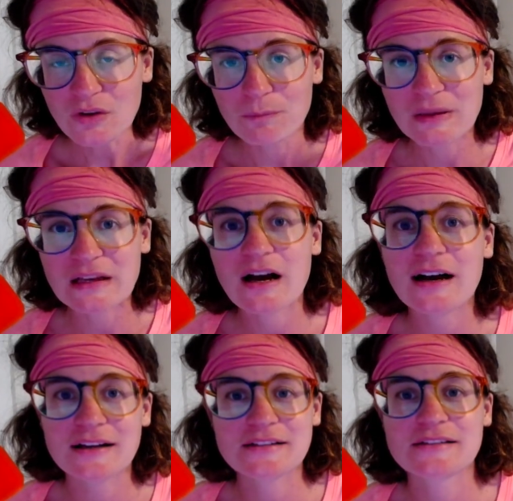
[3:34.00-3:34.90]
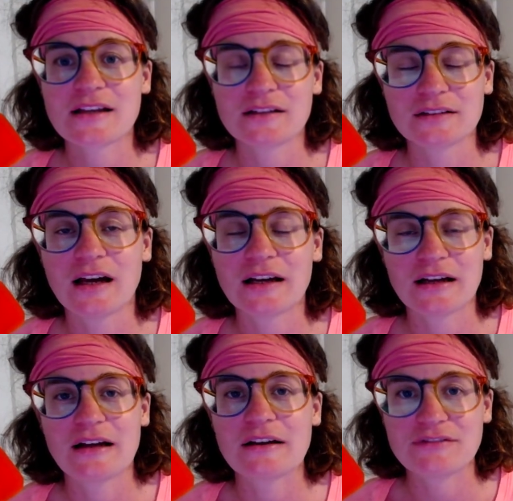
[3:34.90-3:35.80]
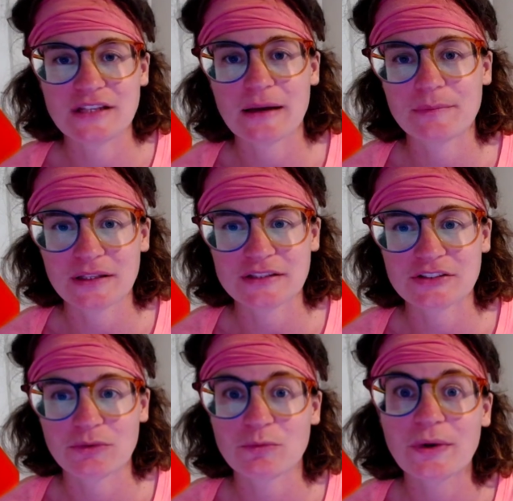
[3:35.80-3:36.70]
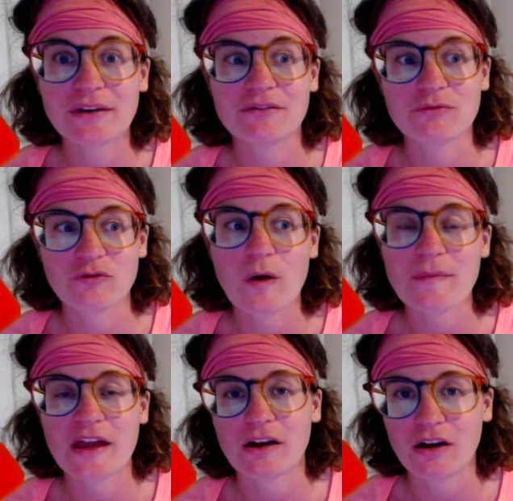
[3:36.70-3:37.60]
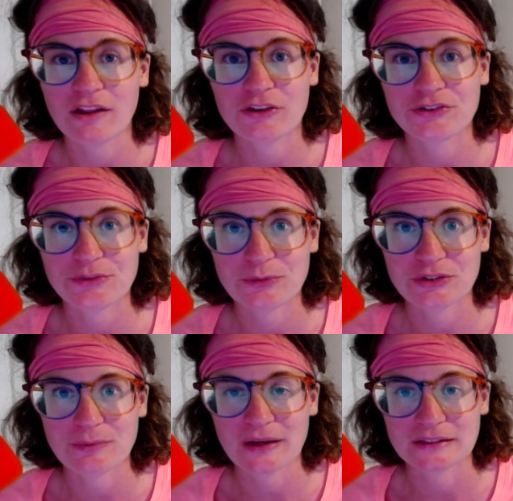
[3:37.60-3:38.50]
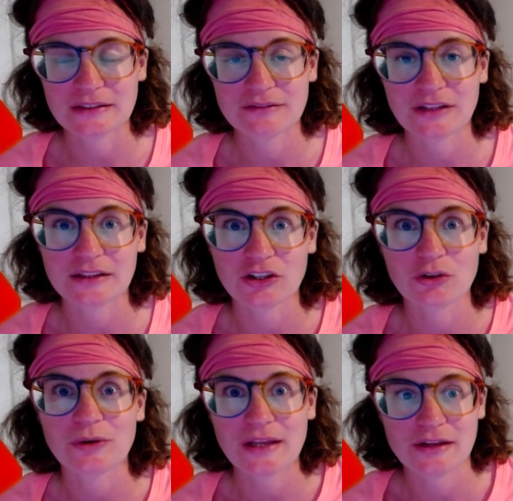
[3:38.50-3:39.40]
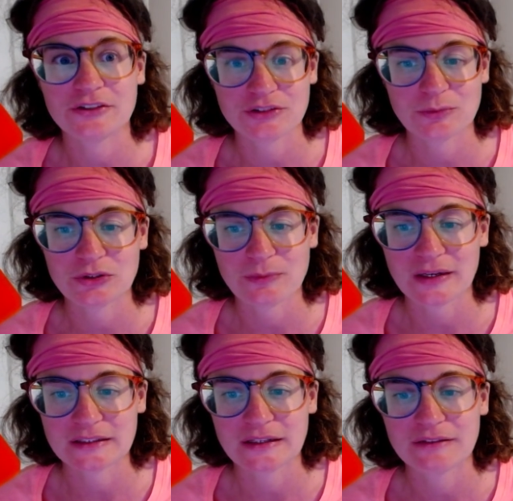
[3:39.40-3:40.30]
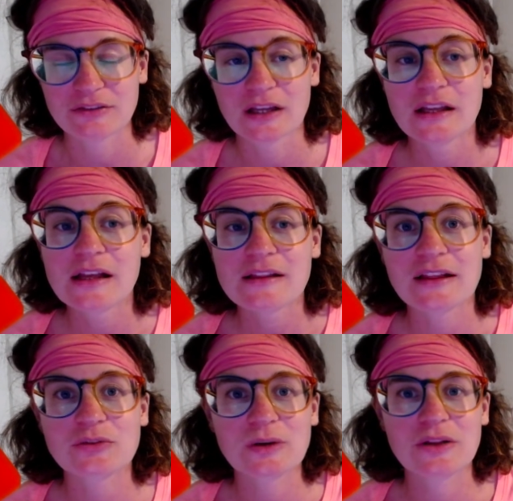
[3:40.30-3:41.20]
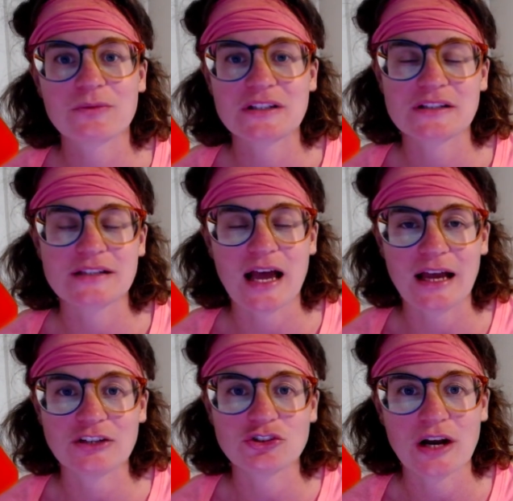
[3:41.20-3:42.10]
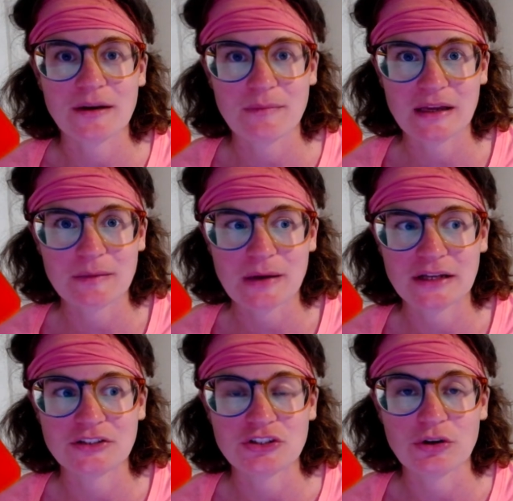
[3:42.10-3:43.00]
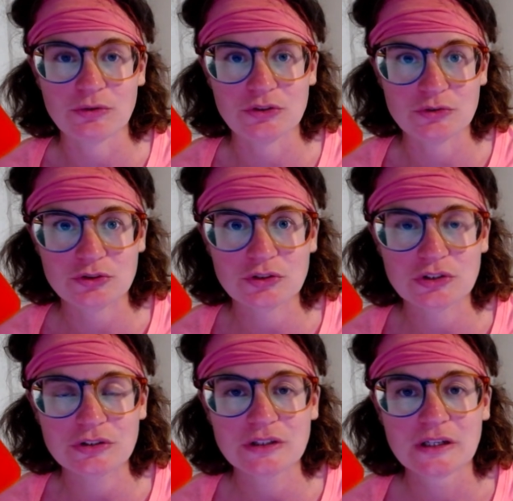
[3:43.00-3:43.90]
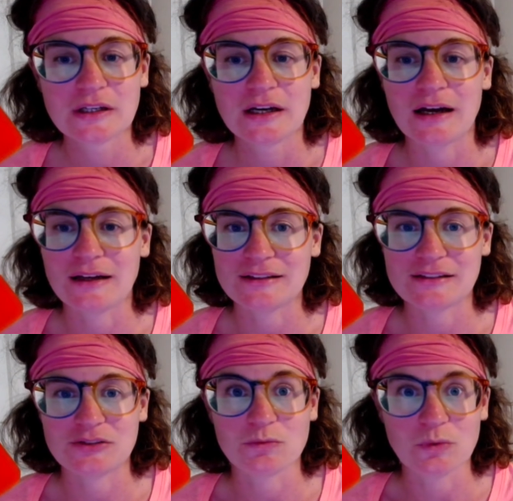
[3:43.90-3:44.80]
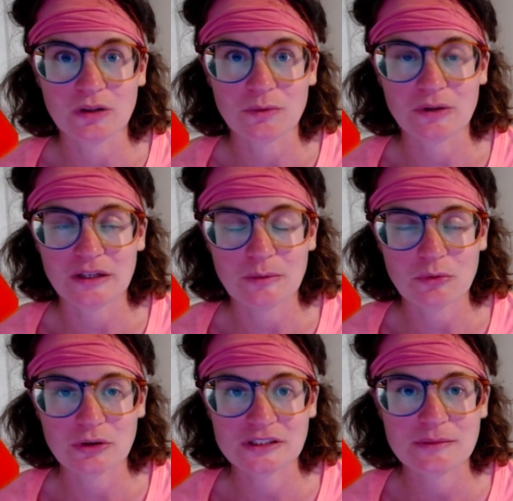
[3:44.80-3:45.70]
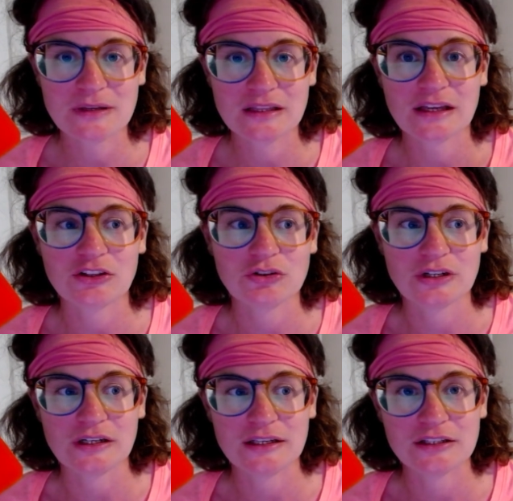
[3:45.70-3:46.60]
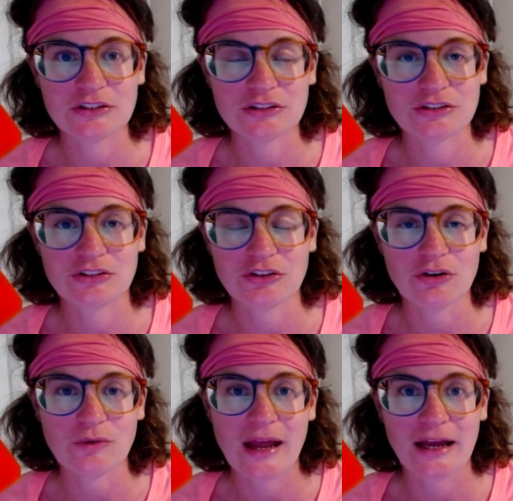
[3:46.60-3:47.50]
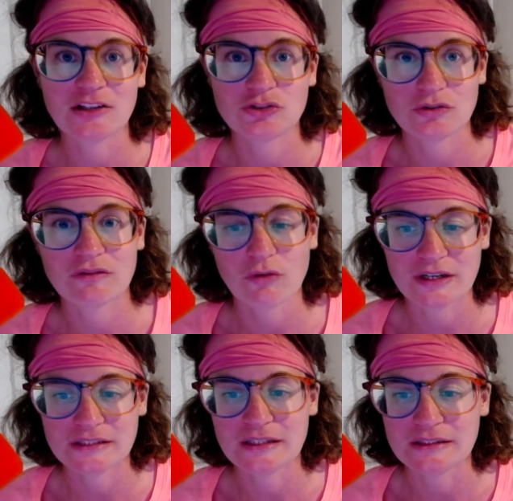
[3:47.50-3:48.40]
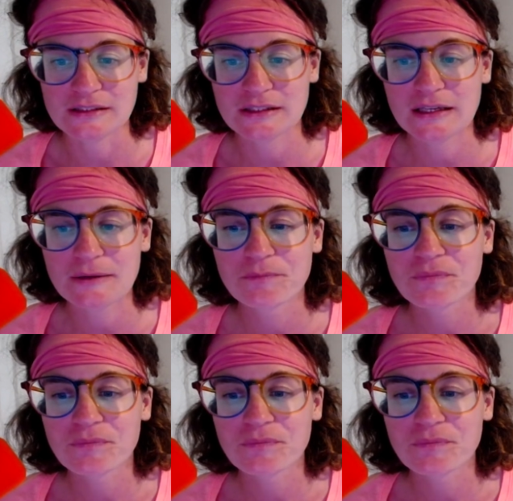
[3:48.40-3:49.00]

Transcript: because a lot of templates are written from that author's perspective, like the creator's perspective, that's one of the reasons I try to make mine tone neutral. It's really, really important to me that you can hear, add your voice easily,